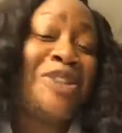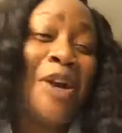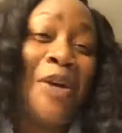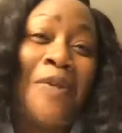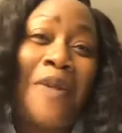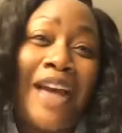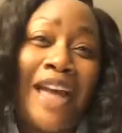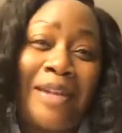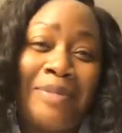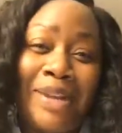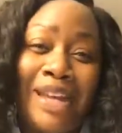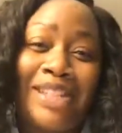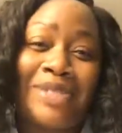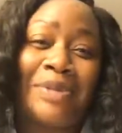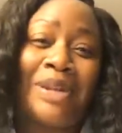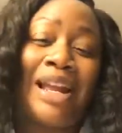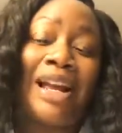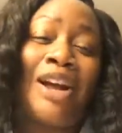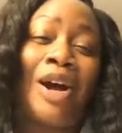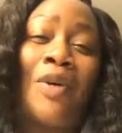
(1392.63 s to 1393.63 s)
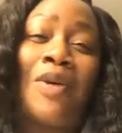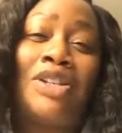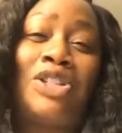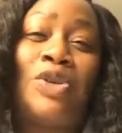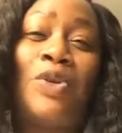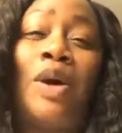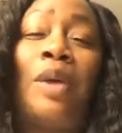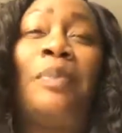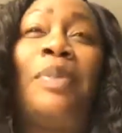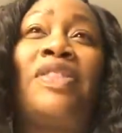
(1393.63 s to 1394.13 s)
no way, because when I go and
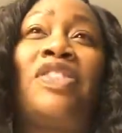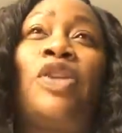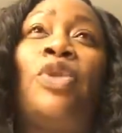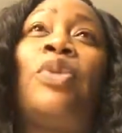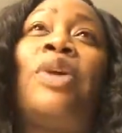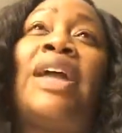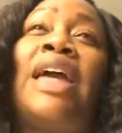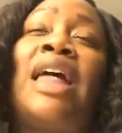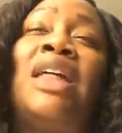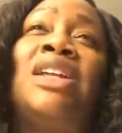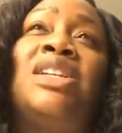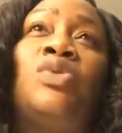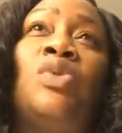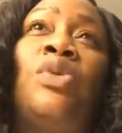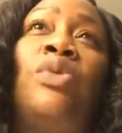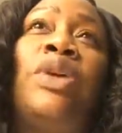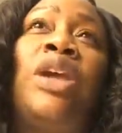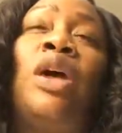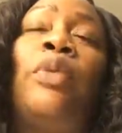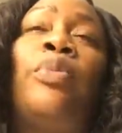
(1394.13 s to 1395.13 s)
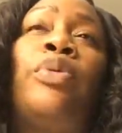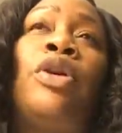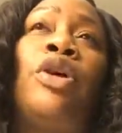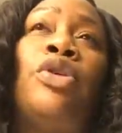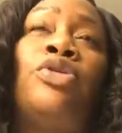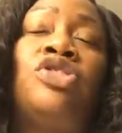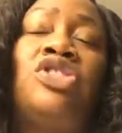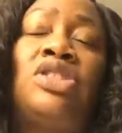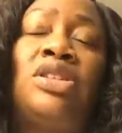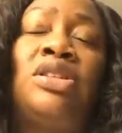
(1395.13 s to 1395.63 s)
do it, but the reality is when we
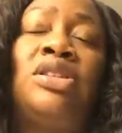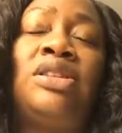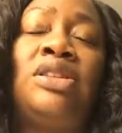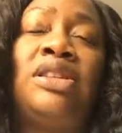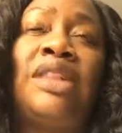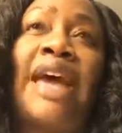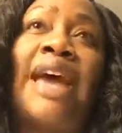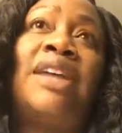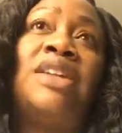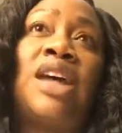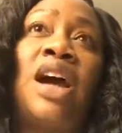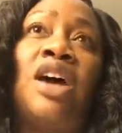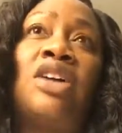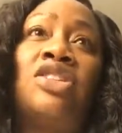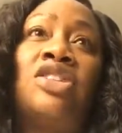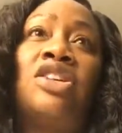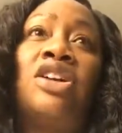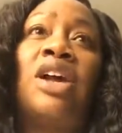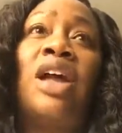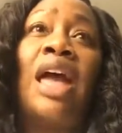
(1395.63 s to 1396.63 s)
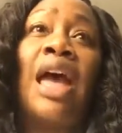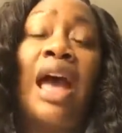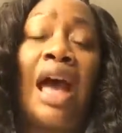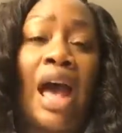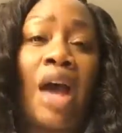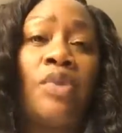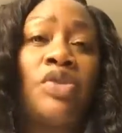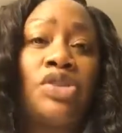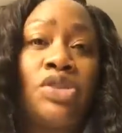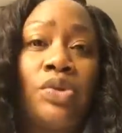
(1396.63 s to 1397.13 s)
approached that doctor,
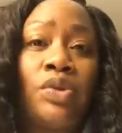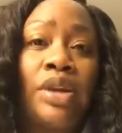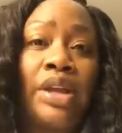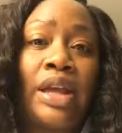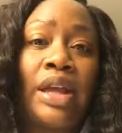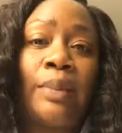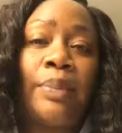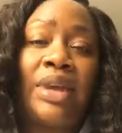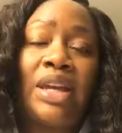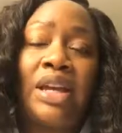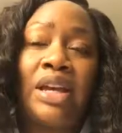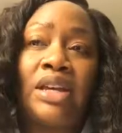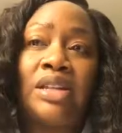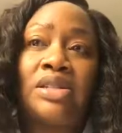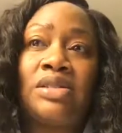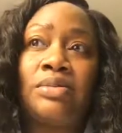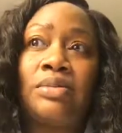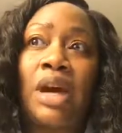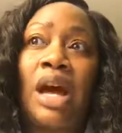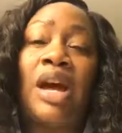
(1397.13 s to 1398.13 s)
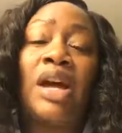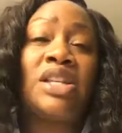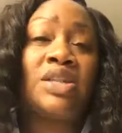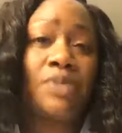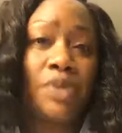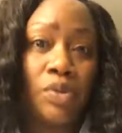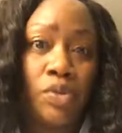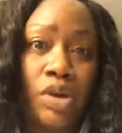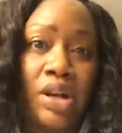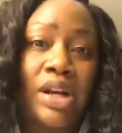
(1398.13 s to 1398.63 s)
I was doing it because my
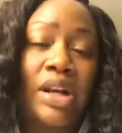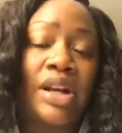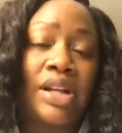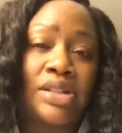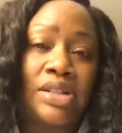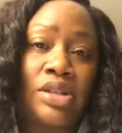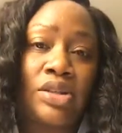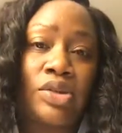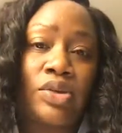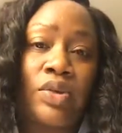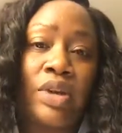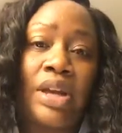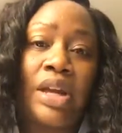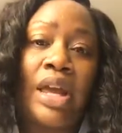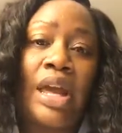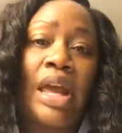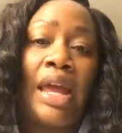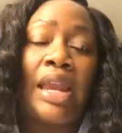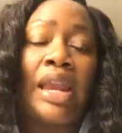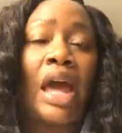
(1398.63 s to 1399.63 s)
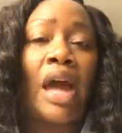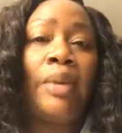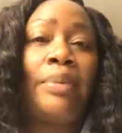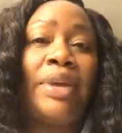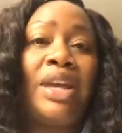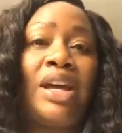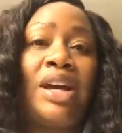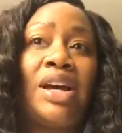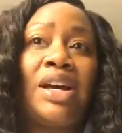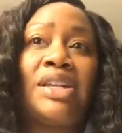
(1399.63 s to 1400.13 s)
husband wanted us to do it. Not
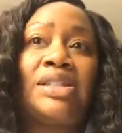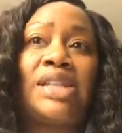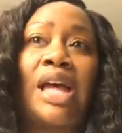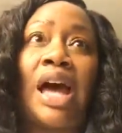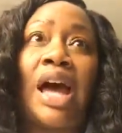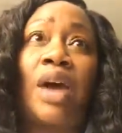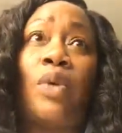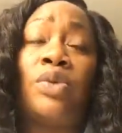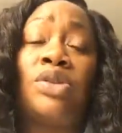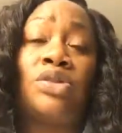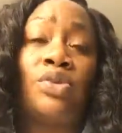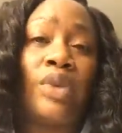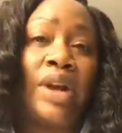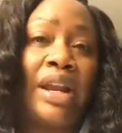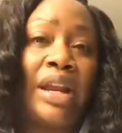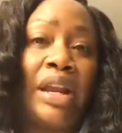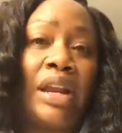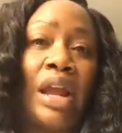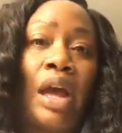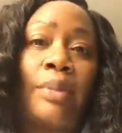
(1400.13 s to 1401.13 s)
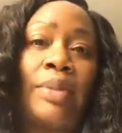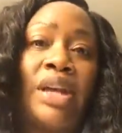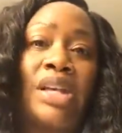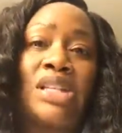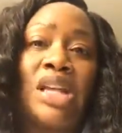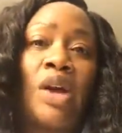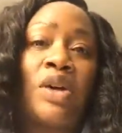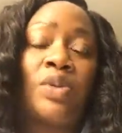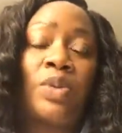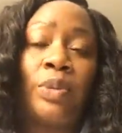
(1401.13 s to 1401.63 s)
because I was ready, not
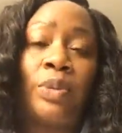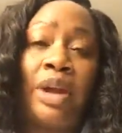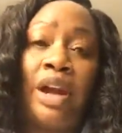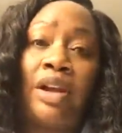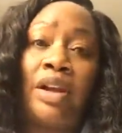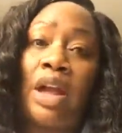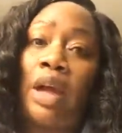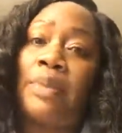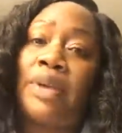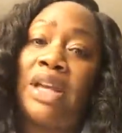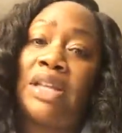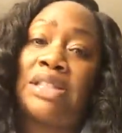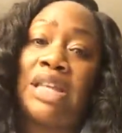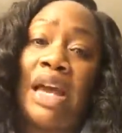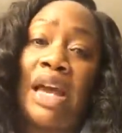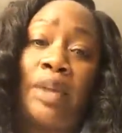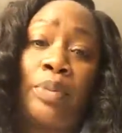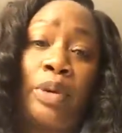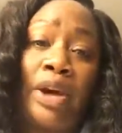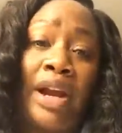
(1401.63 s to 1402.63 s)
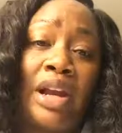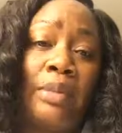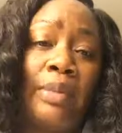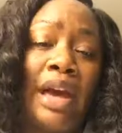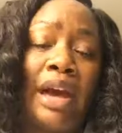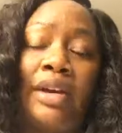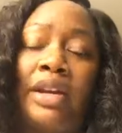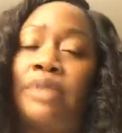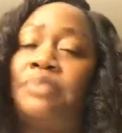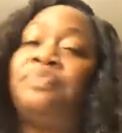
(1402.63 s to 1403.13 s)
because I was prepared, not because I had prayed
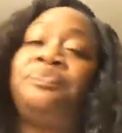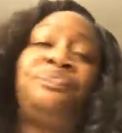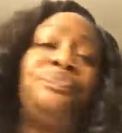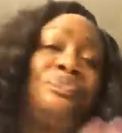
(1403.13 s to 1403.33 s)
about it